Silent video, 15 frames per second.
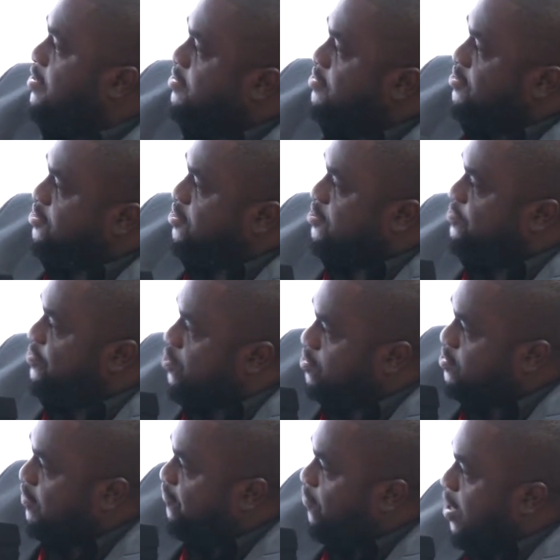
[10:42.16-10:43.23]
This is because
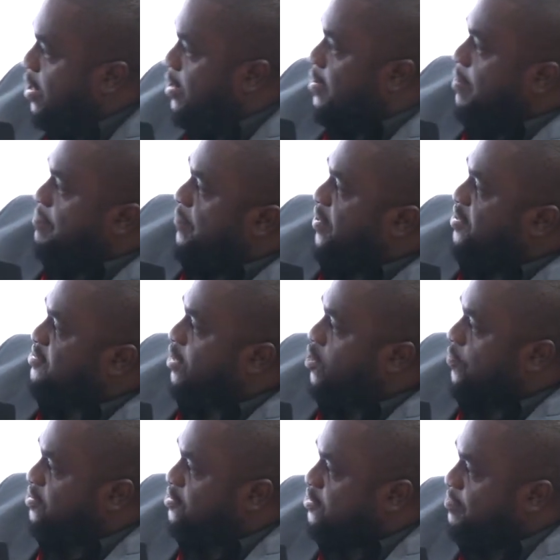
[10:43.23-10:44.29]
of our paperless cargo
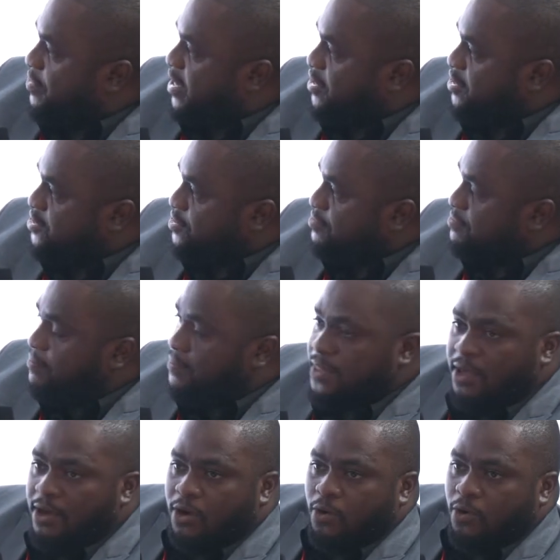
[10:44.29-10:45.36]
processing mechanism,
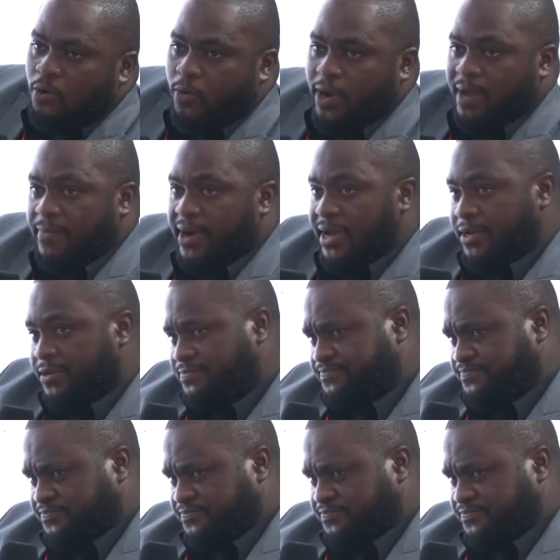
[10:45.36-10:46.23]
whereby